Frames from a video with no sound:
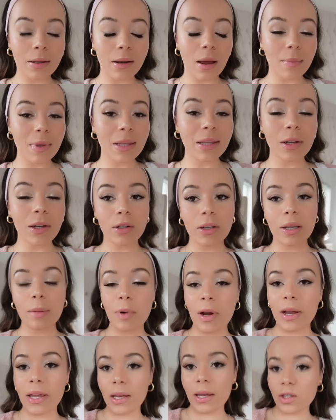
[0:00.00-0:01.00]
Now I'm literally
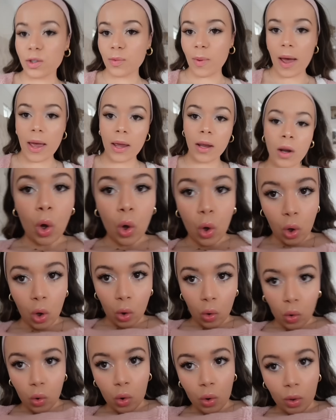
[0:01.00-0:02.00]
breaking a sweat.
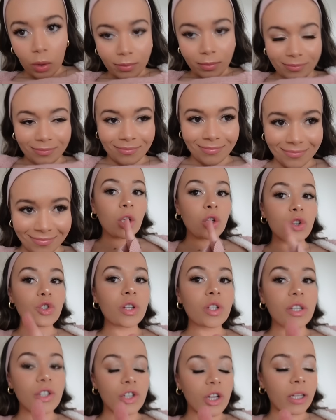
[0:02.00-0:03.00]
Whew.
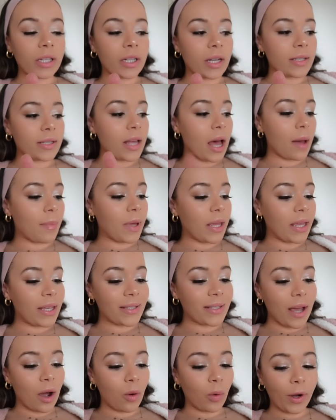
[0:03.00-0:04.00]
Usually Jalen does that, but
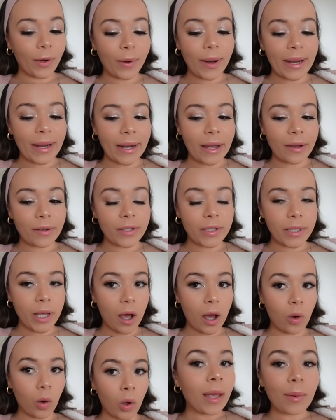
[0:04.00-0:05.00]
he's at work right now,
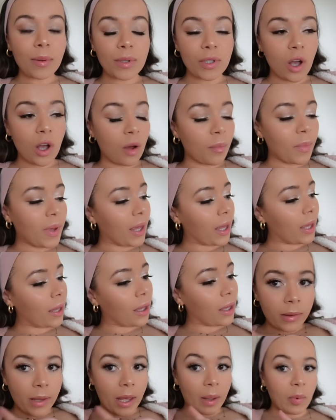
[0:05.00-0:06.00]
so it was all me.
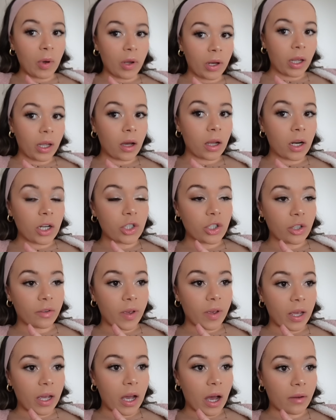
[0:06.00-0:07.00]
Like putting on a
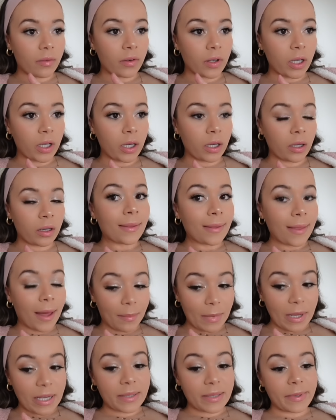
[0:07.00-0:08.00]
duvet cover,
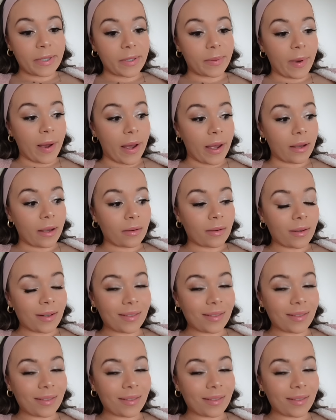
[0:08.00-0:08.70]
that makes me sweat.